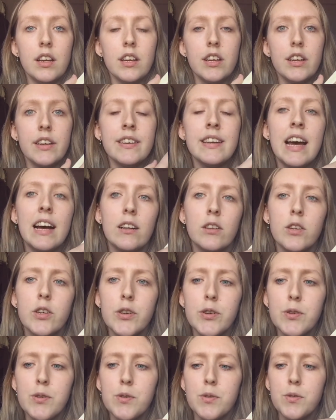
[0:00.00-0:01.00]
Nell,
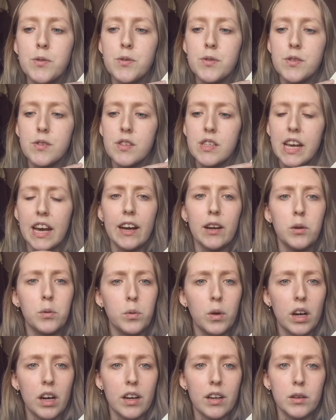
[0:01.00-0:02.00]
who's
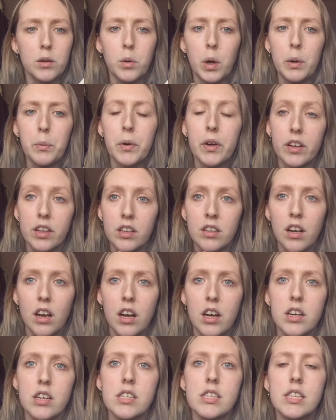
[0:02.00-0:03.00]
quite working
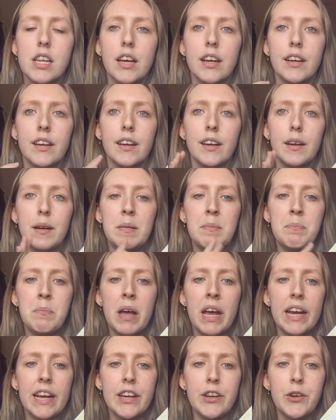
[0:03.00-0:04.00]
class, and
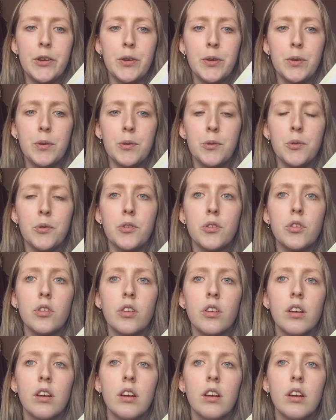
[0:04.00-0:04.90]
May, who's